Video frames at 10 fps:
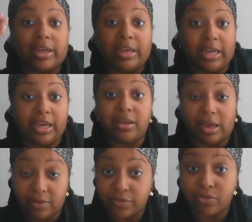
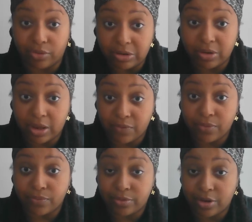if you've if
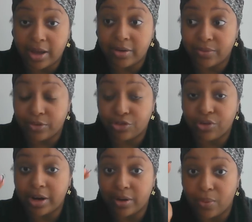you've done a
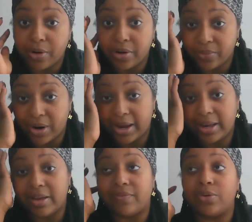restraining order,
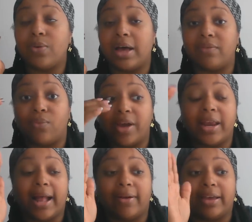right? If you have
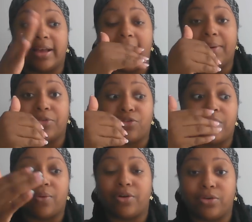went out and got a
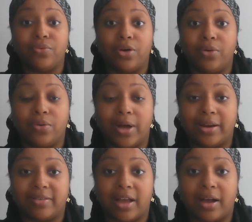restraining order, you know you
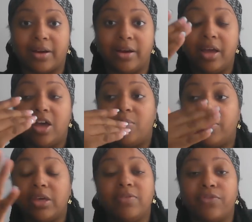got a stalker.
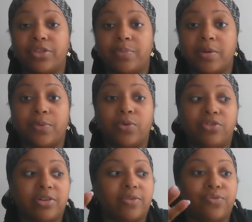But even for the people
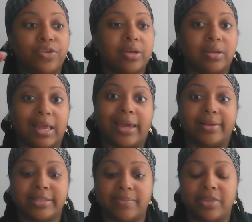who just feel
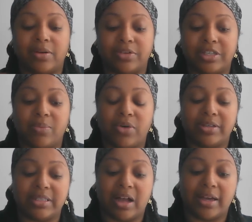like something or
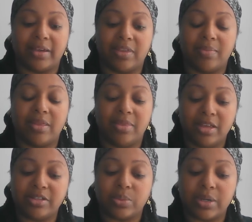someone is stalking them,
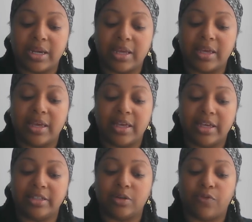this reading
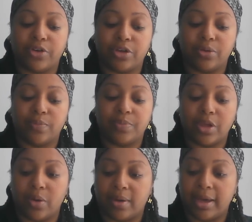is for you.
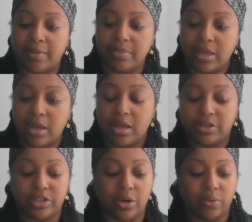Okay,
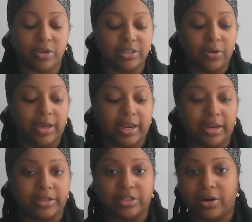so let's go ahead
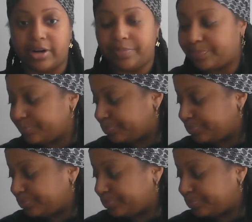and get started.